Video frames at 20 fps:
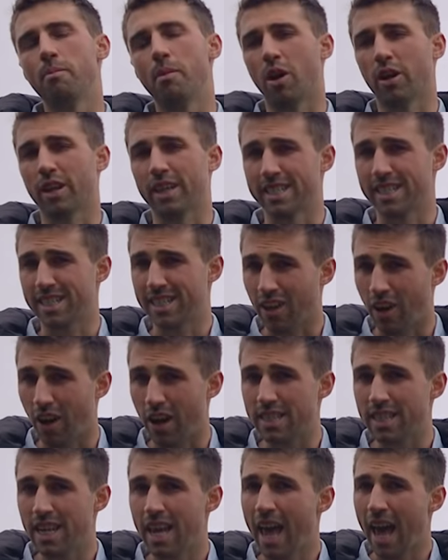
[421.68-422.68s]
market
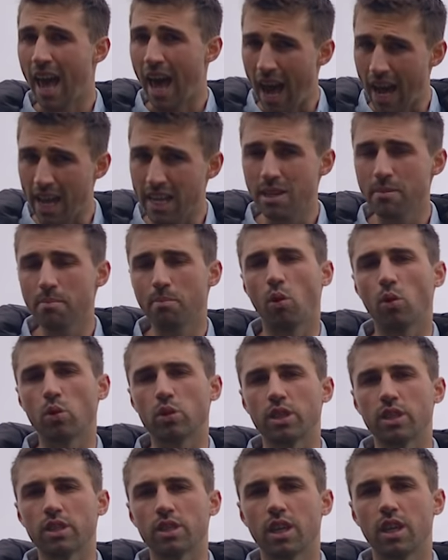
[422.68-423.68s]
size and
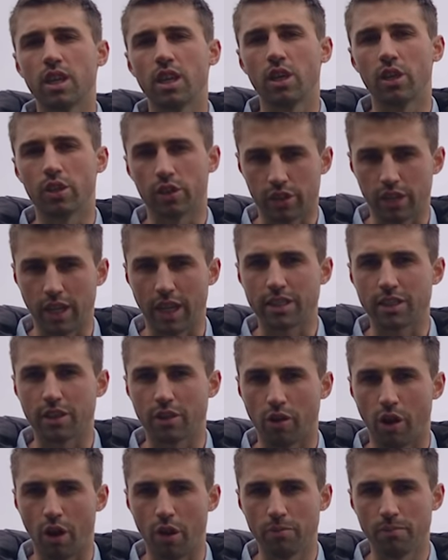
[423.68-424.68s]
importance looks set to
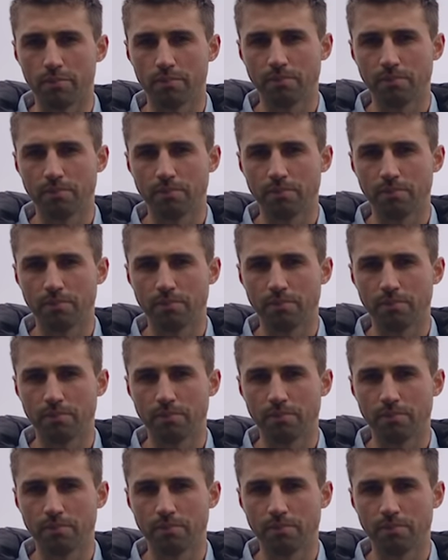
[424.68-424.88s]
grow.